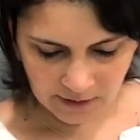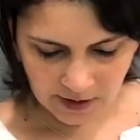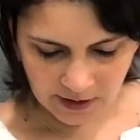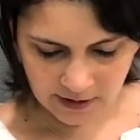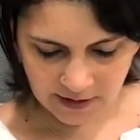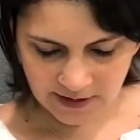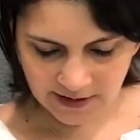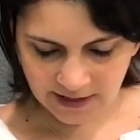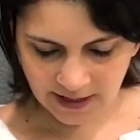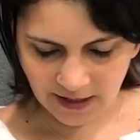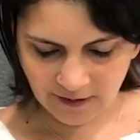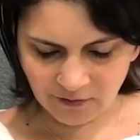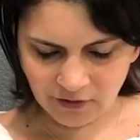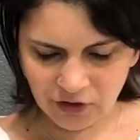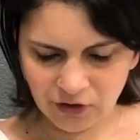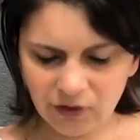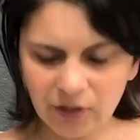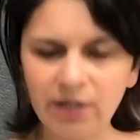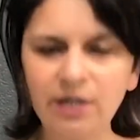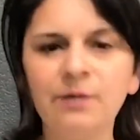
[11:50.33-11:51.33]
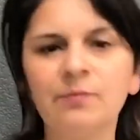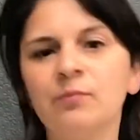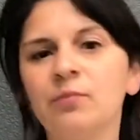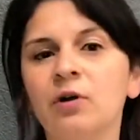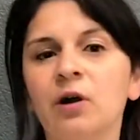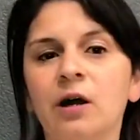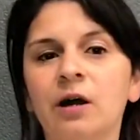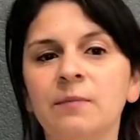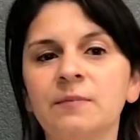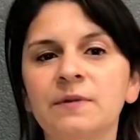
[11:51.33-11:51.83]
the scavenger hunt
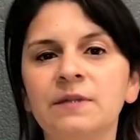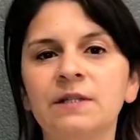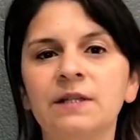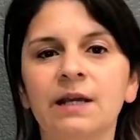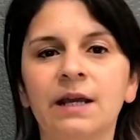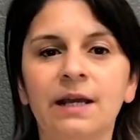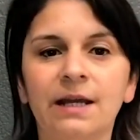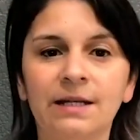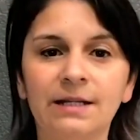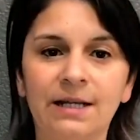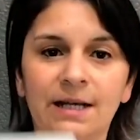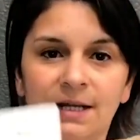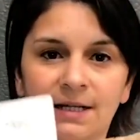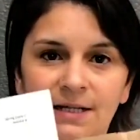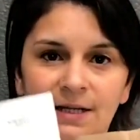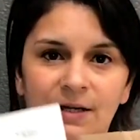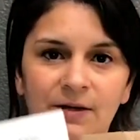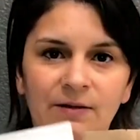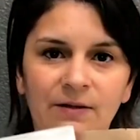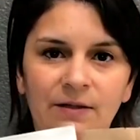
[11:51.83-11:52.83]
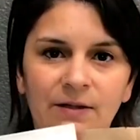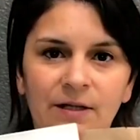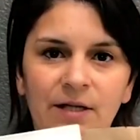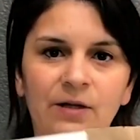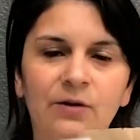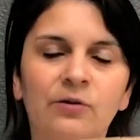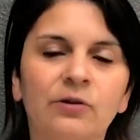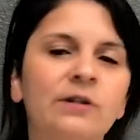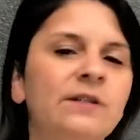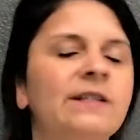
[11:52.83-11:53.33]
prompts and handout
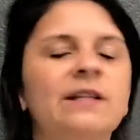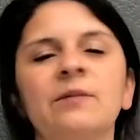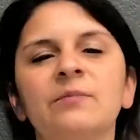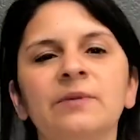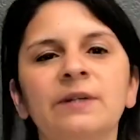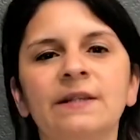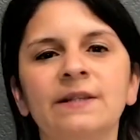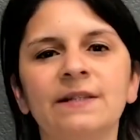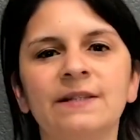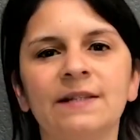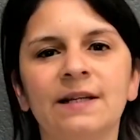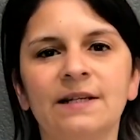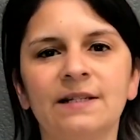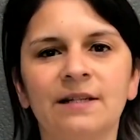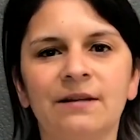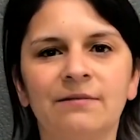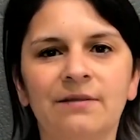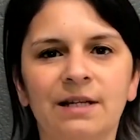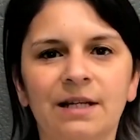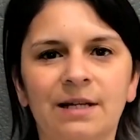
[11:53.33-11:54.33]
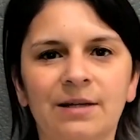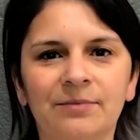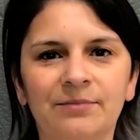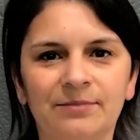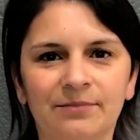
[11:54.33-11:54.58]
in order to complete this activity.